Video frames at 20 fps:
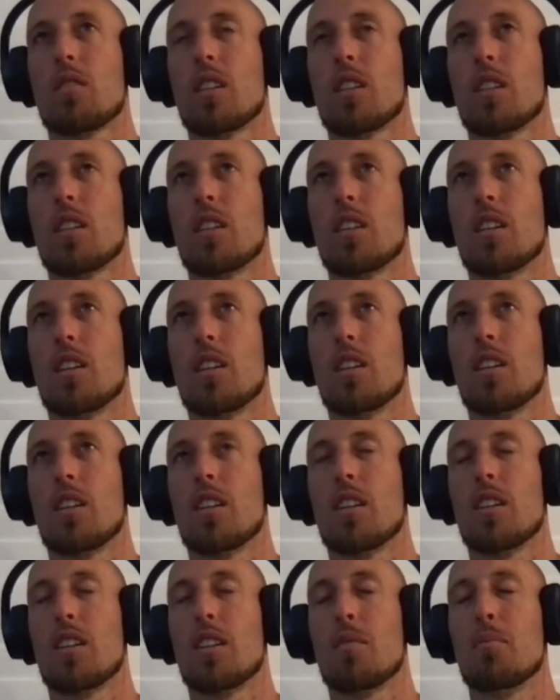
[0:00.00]

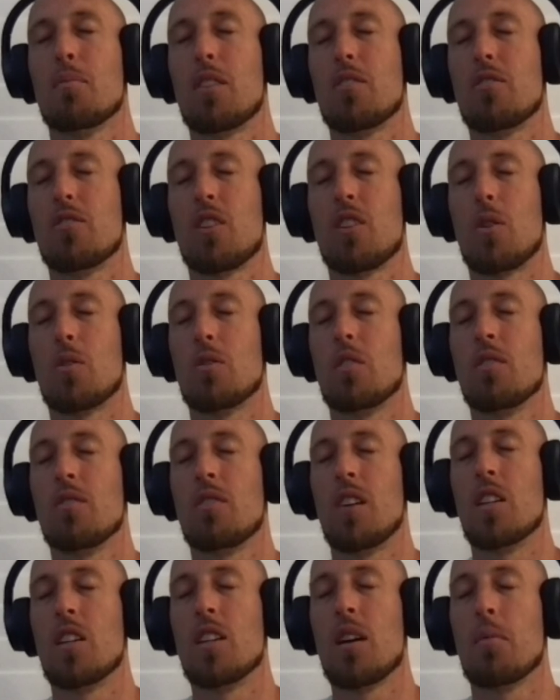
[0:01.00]
the message I receive in
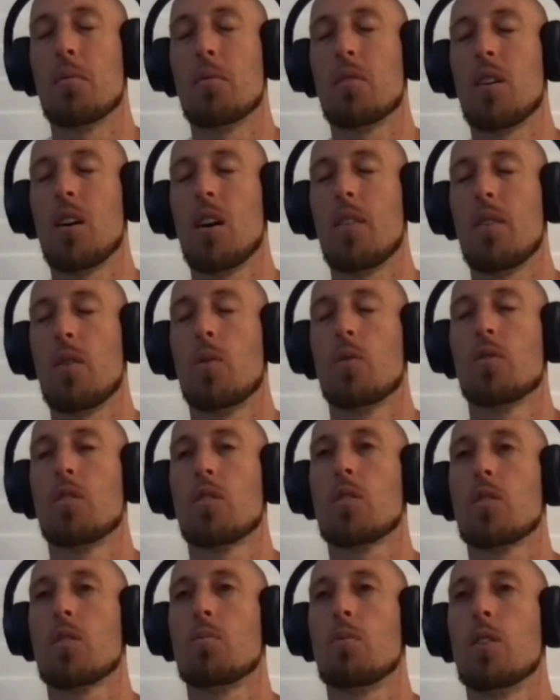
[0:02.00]
my DMs, everyone's
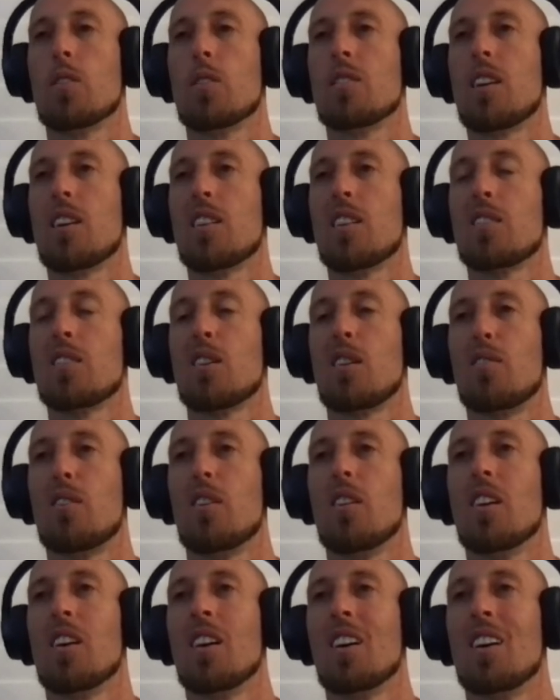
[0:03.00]
experiencing that
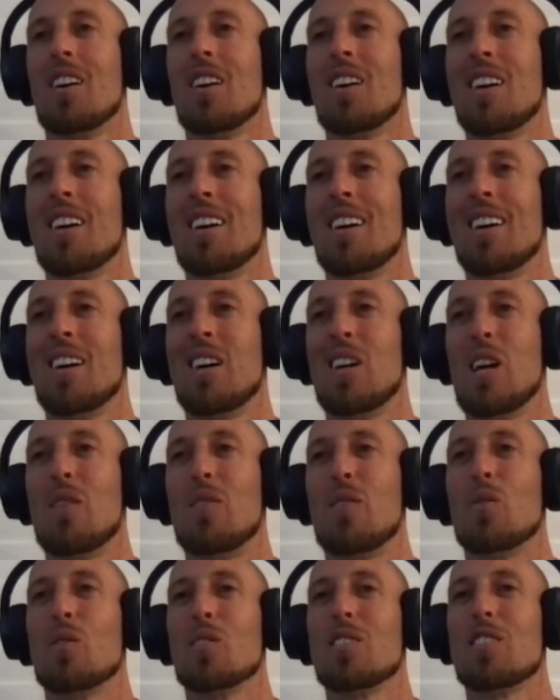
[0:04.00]
suffering. And
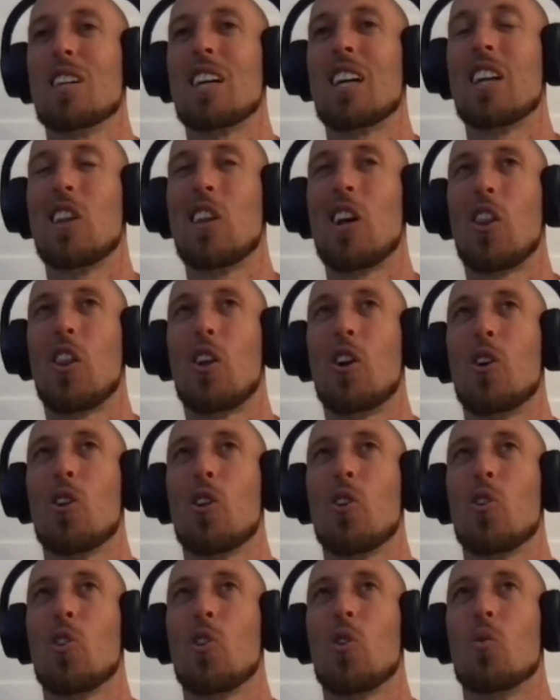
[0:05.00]
everyone's thinking that they're the
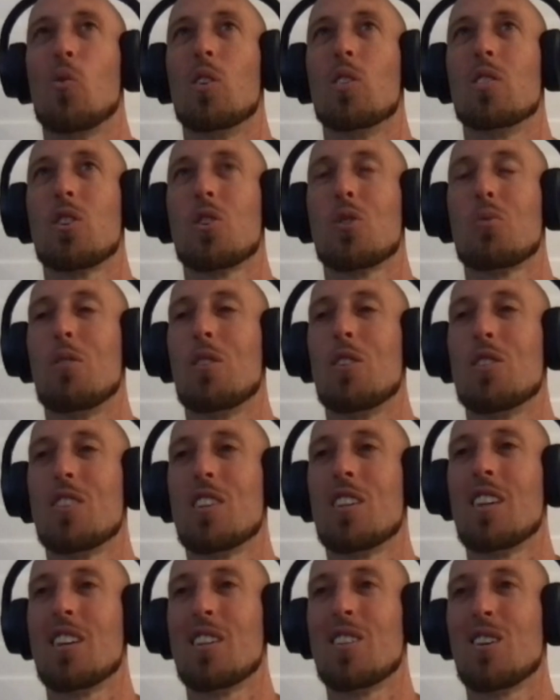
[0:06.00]
only ones
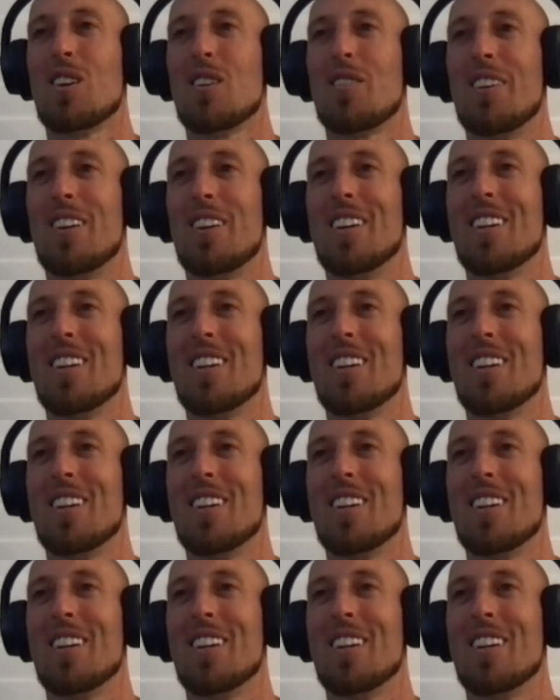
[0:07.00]
experiencing that suffering.